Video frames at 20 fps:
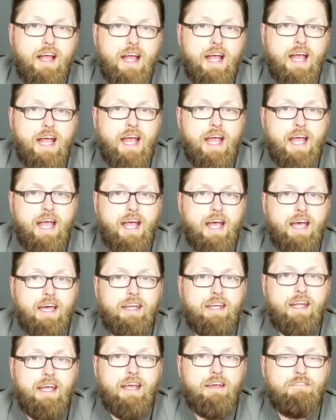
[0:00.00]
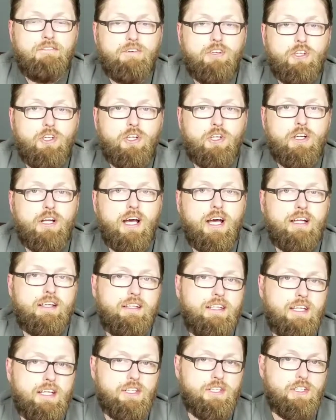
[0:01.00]
and if you're not
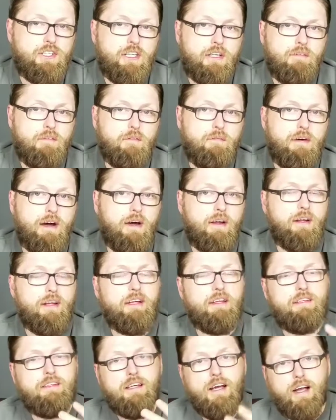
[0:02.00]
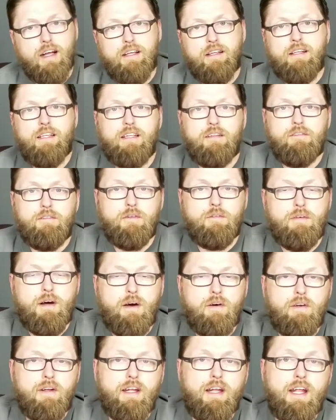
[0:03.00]
teaching them about it and talking to them
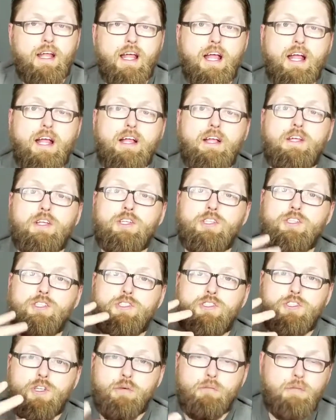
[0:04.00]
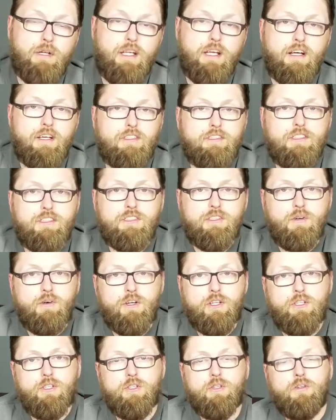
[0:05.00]
about it, somebody else is
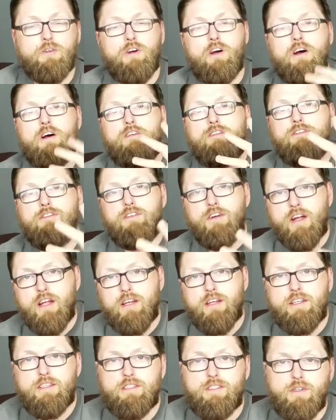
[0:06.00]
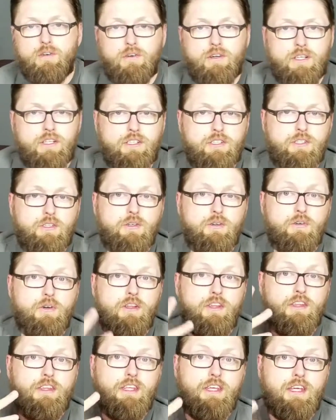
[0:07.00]
going to, a friend is going to,
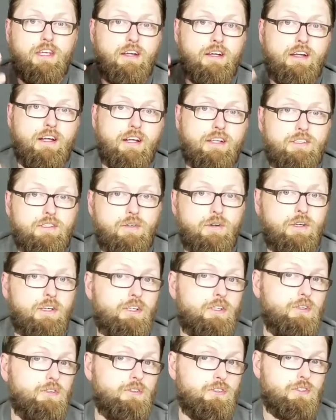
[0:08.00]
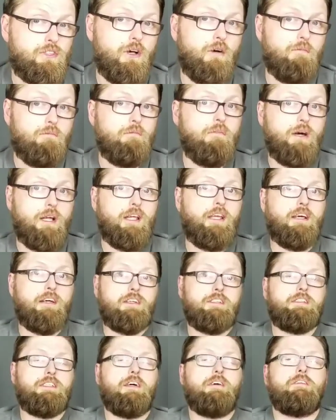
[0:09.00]
the internet is going to, somebody
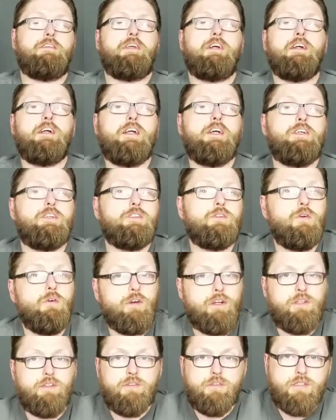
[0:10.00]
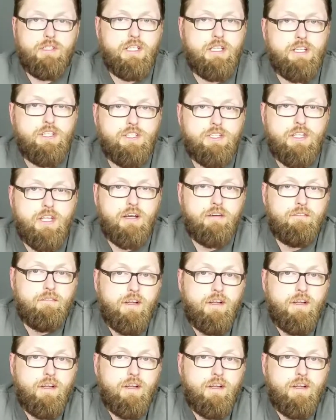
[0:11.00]
else out there is going to teach them.